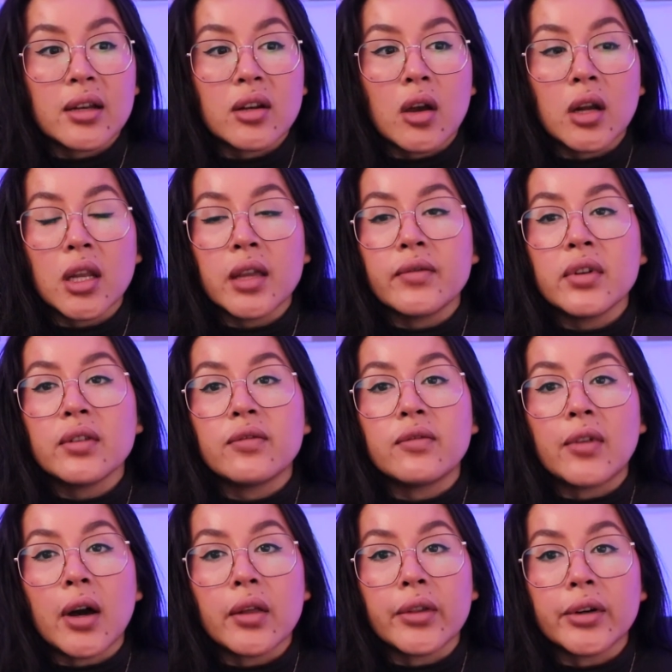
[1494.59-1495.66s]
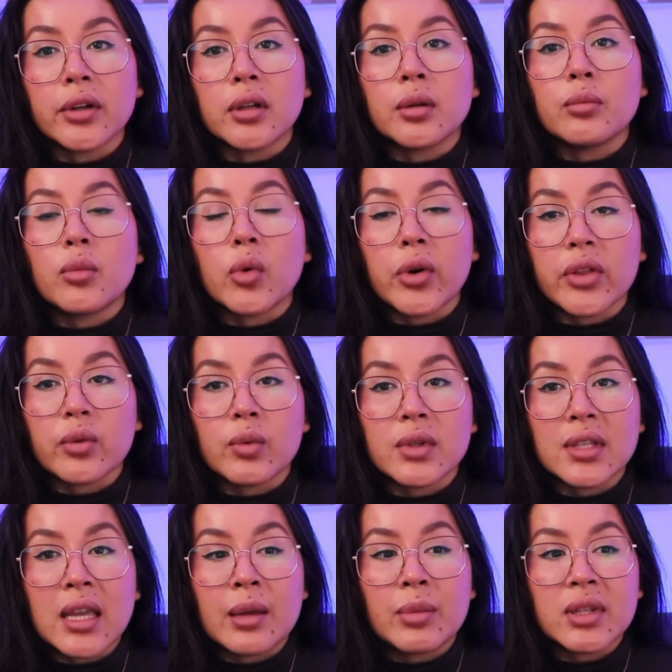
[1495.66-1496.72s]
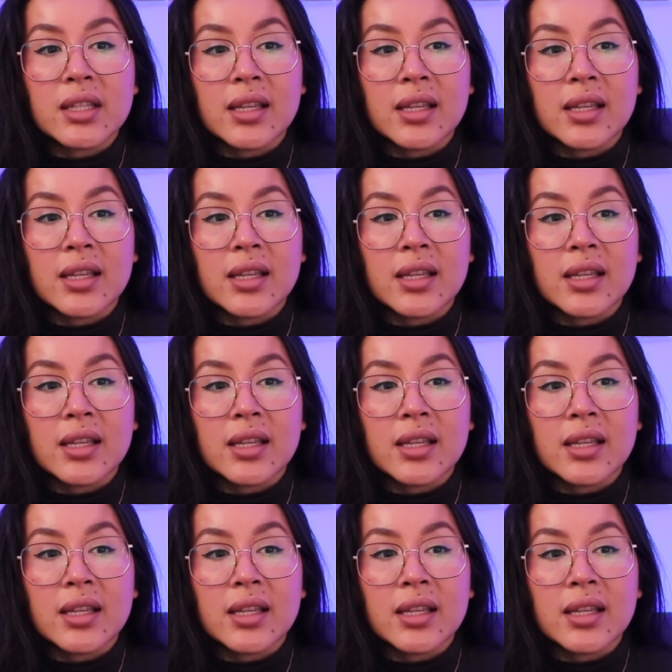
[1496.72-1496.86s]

Not even Father Amorth was able